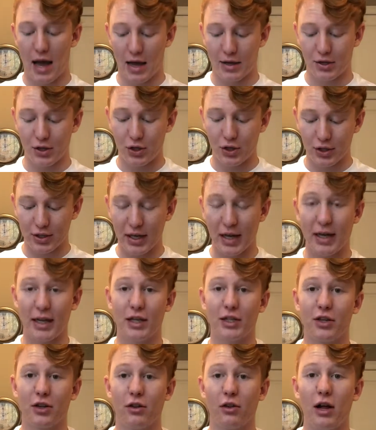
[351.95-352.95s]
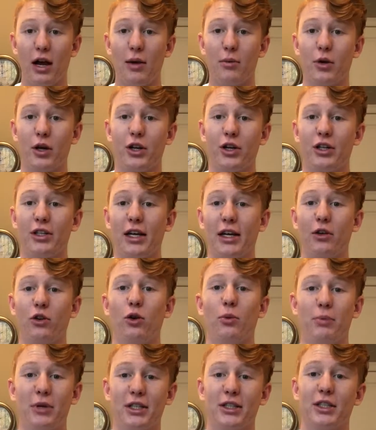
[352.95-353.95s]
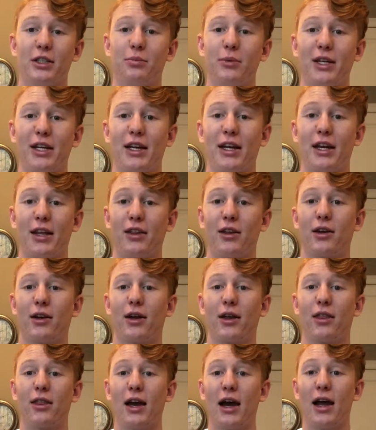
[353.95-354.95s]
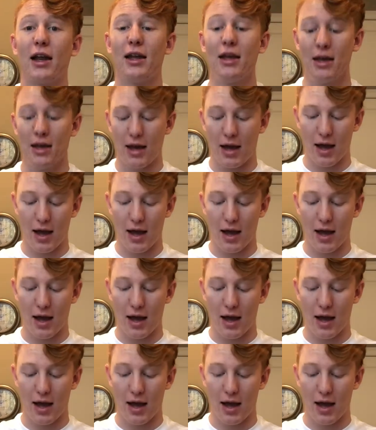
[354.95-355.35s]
You could take it to the library, you could take it to a business meeting, anything like that,